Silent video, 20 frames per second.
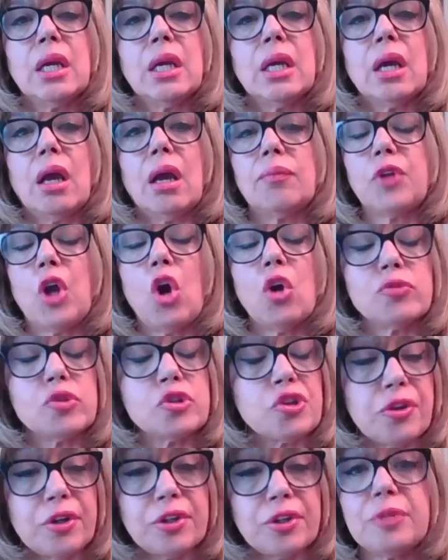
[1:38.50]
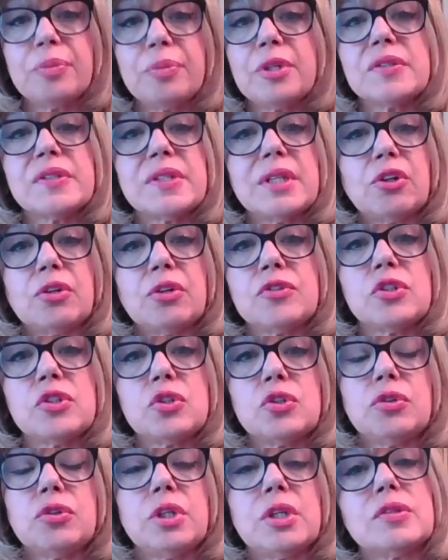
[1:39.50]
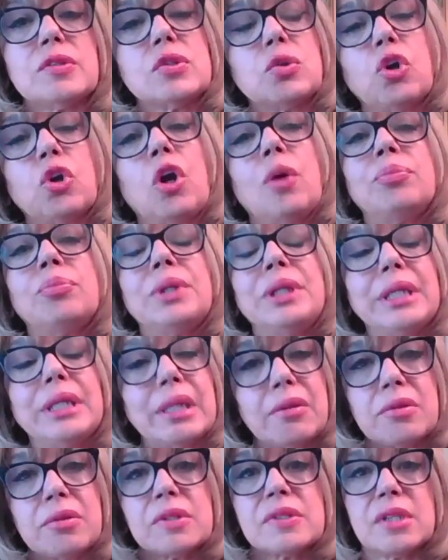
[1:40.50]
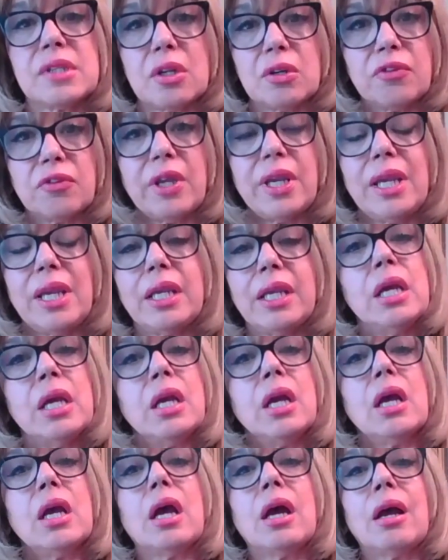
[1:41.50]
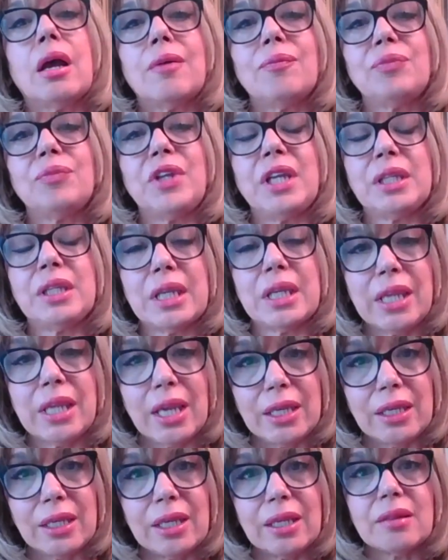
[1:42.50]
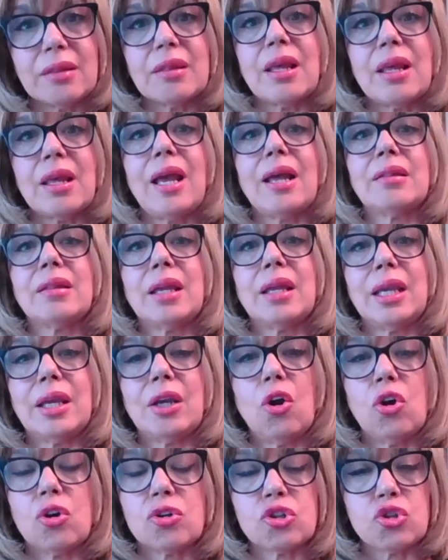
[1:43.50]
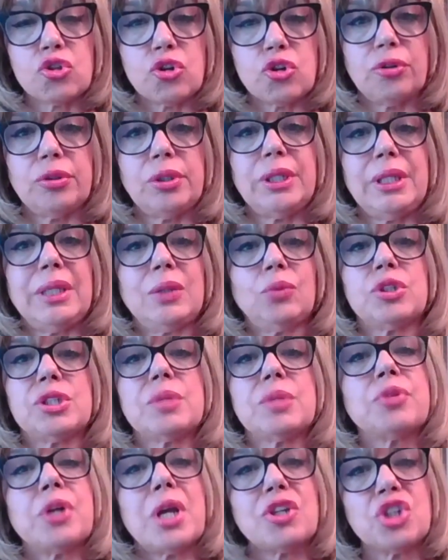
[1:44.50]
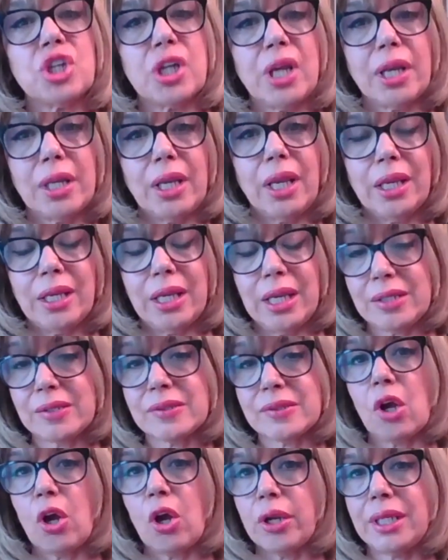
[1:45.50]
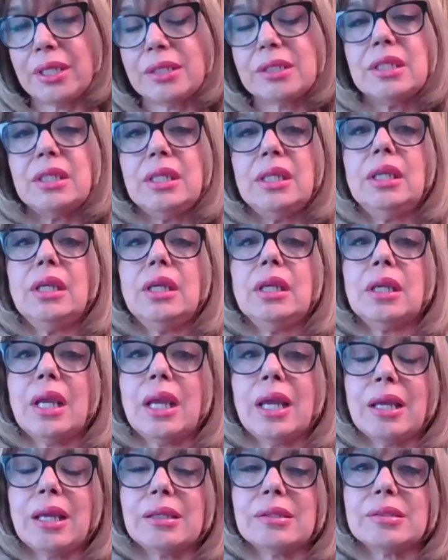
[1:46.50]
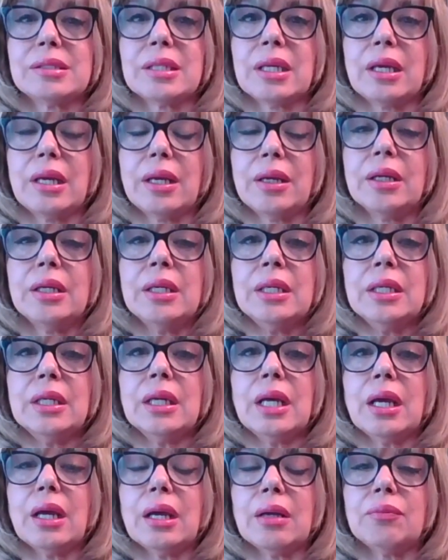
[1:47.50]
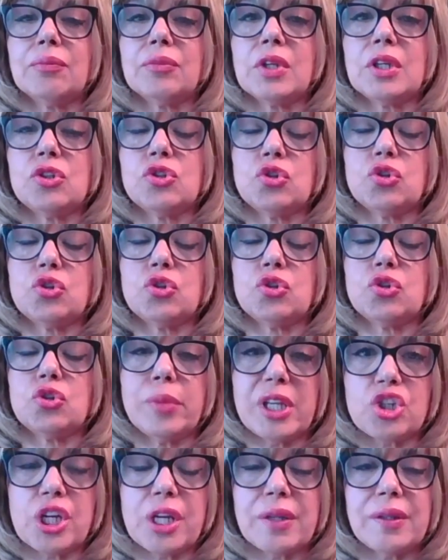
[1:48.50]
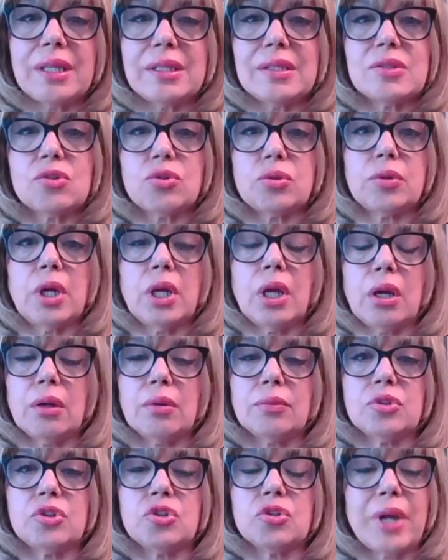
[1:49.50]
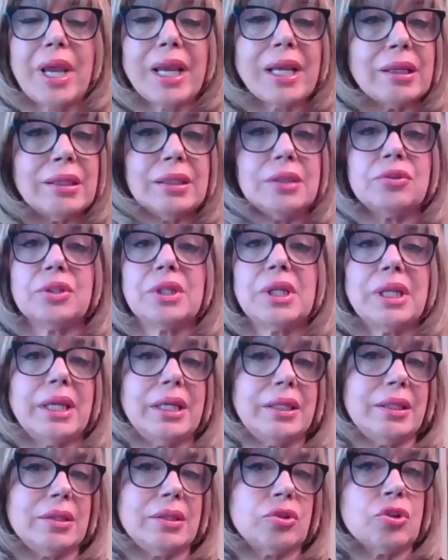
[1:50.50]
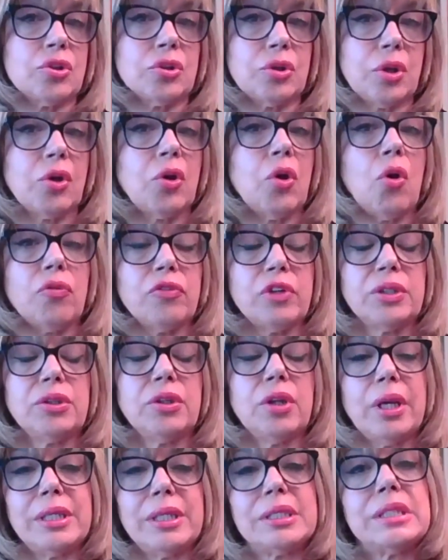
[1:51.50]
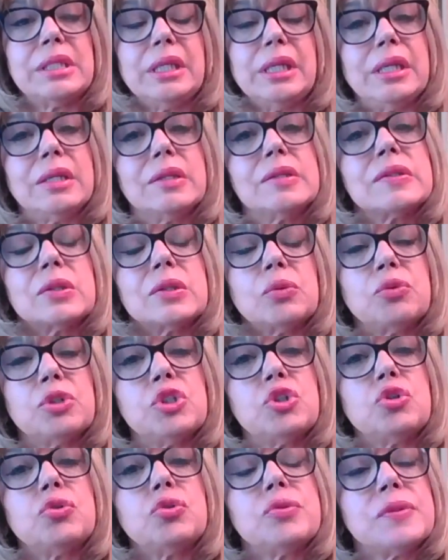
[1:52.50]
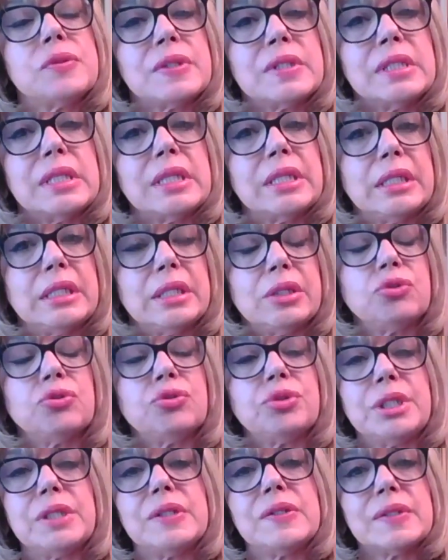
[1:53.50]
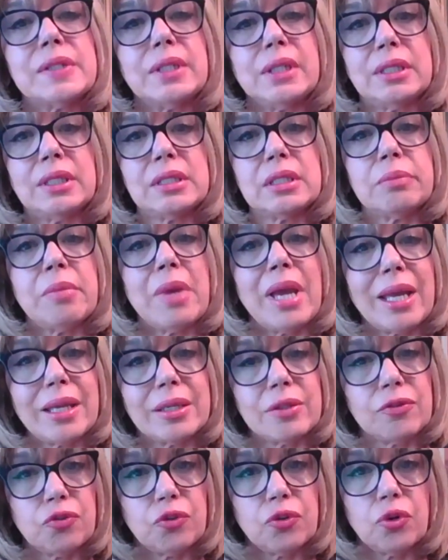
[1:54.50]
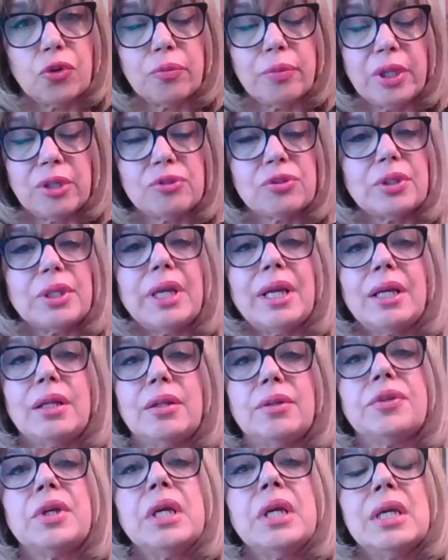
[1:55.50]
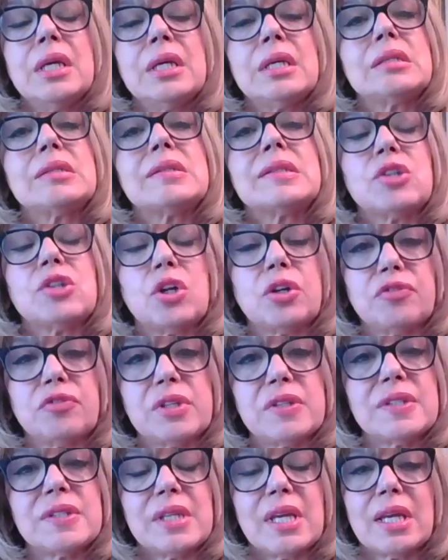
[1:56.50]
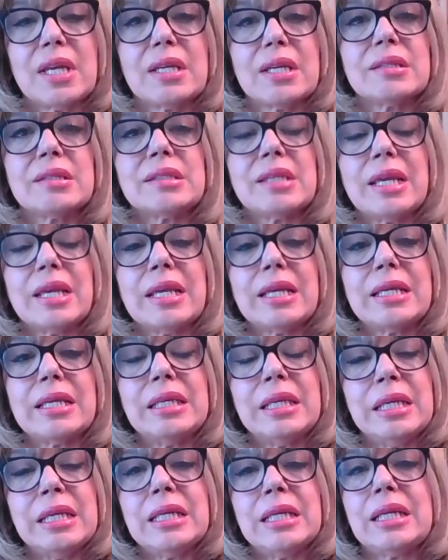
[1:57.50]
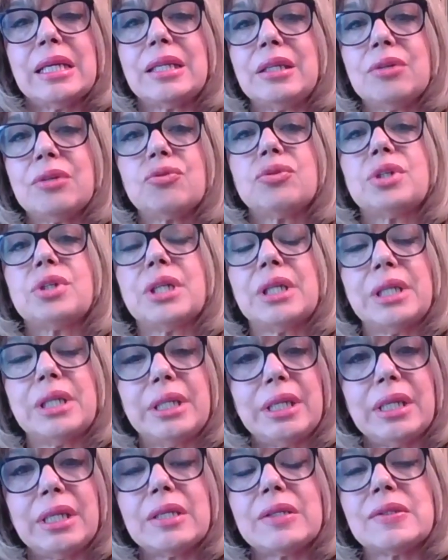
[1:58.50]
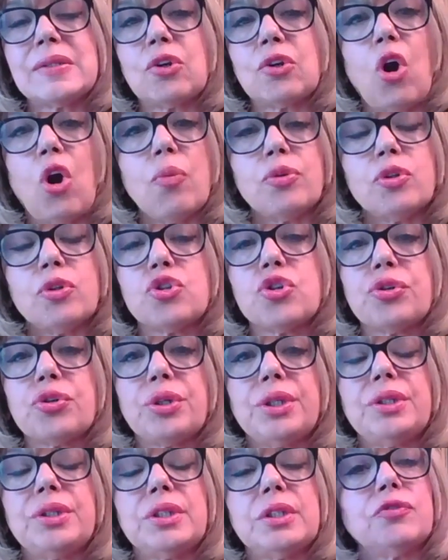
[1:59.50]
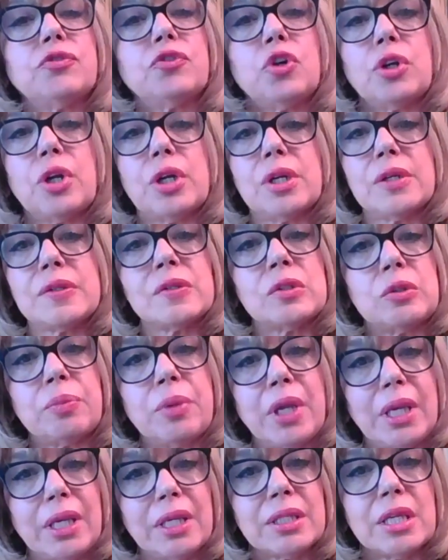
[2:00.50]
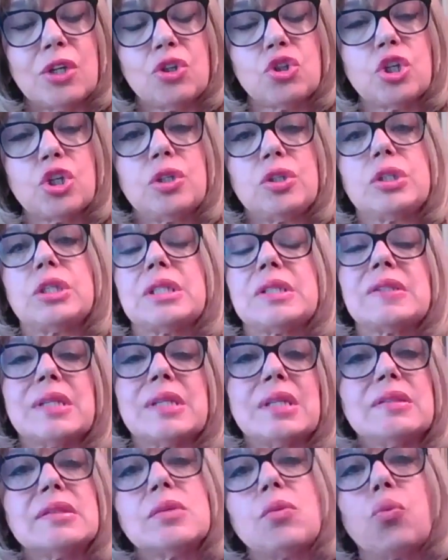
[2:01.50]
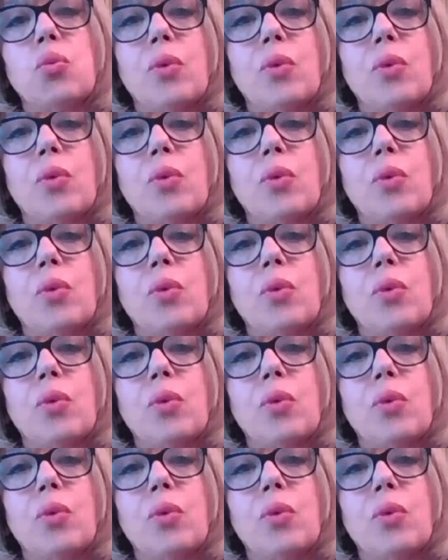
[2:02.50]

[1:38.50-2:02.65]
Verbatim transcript: Um, almost 30% of students who completed the survey um, indicated that they are struggling with depression and anxiety. And uh, um, they do mention that it's uh, directly related to the COVID-19. So we do see an increase in demand for mental health services. And, and it really is an opportunity for us to pay attention to the sense of